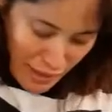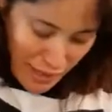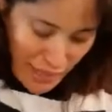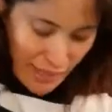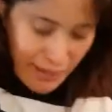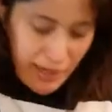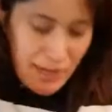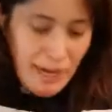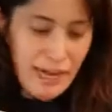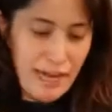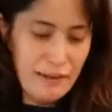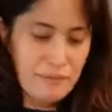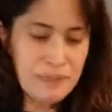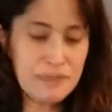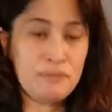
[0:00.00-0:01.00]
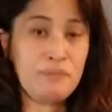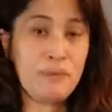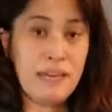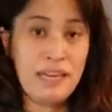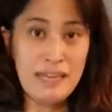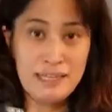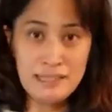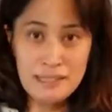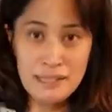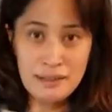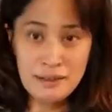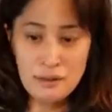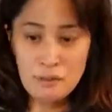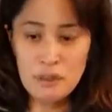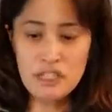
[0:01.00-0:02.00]
And then I have this beast,
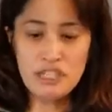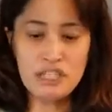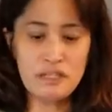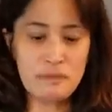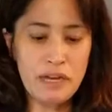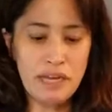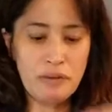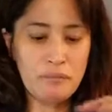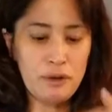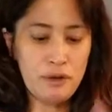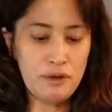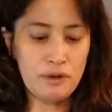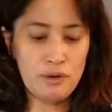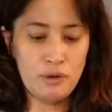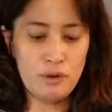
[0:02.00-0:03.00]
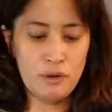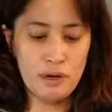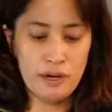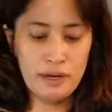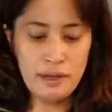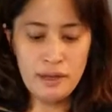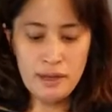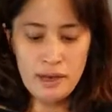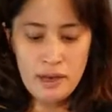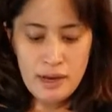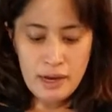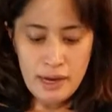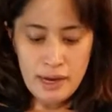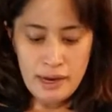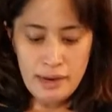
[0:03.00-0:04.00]
which is computer cord
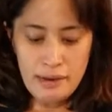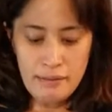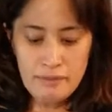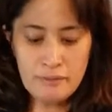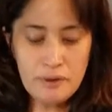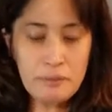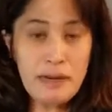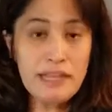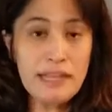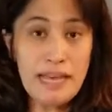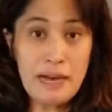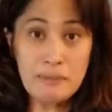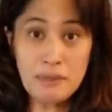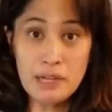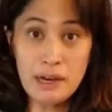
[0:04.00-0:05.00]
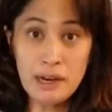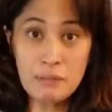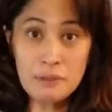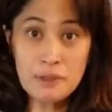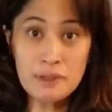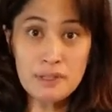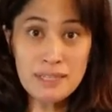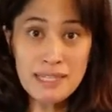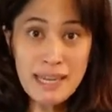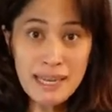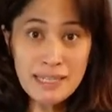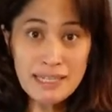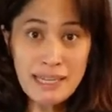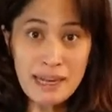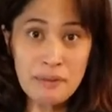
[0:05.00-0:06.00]
for my laptop. So this
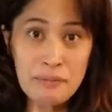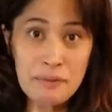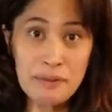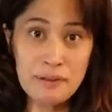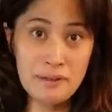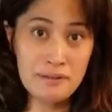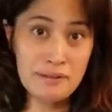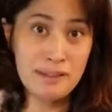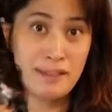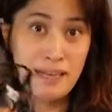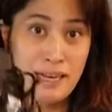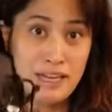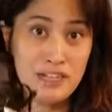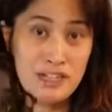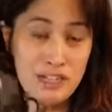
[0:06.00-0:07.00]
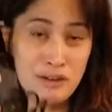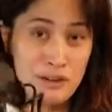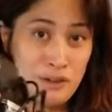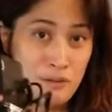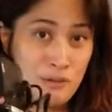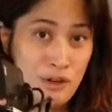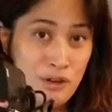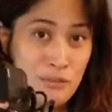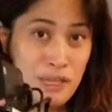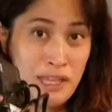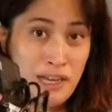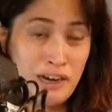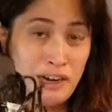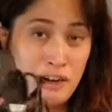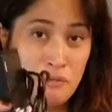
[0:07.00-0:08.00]
takes up the lion's share of the room in
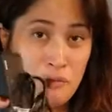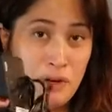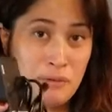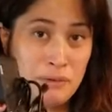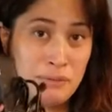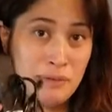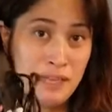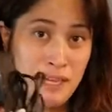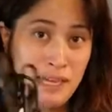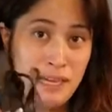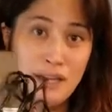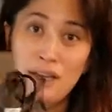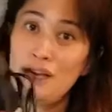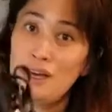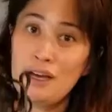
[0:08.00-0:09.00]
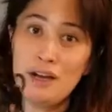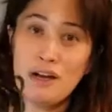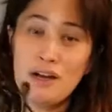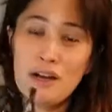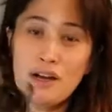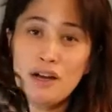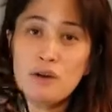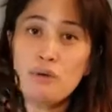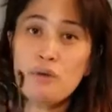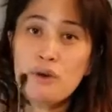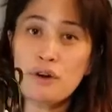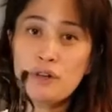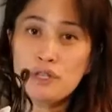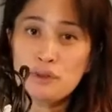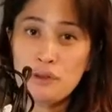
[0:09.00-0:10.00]
there. Probably a
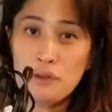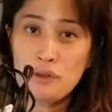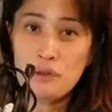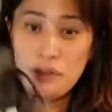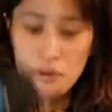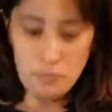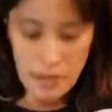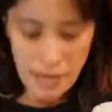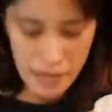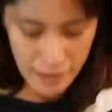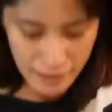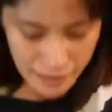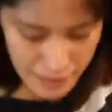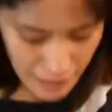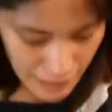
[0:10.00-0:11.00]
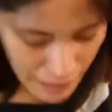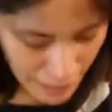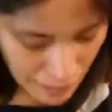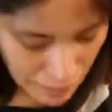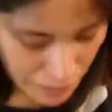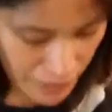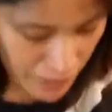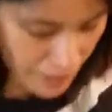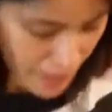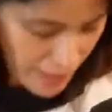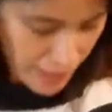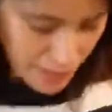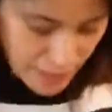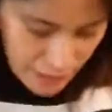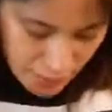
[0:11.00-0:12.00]
quarter to a third of the bag is taken up by that.